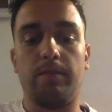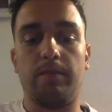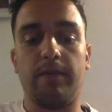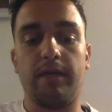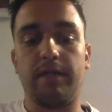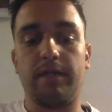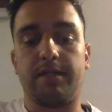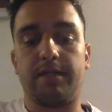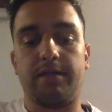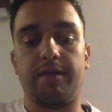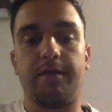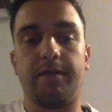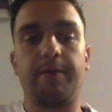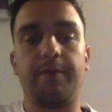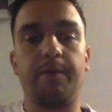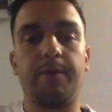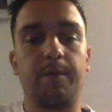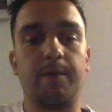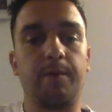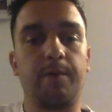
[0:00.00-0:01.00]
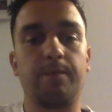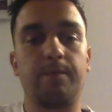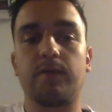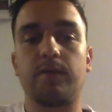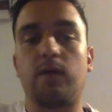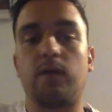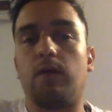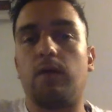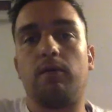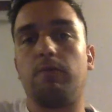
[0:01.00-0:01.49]
base 32
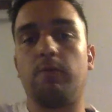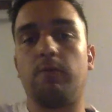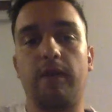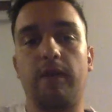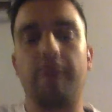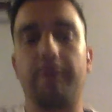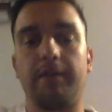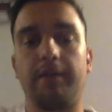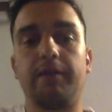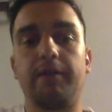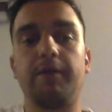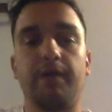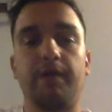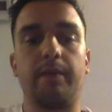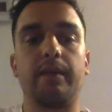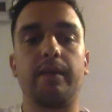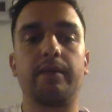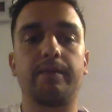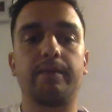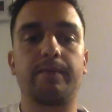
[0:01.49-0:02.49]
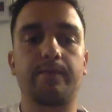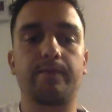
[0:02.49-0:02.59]
or whatever, you name it.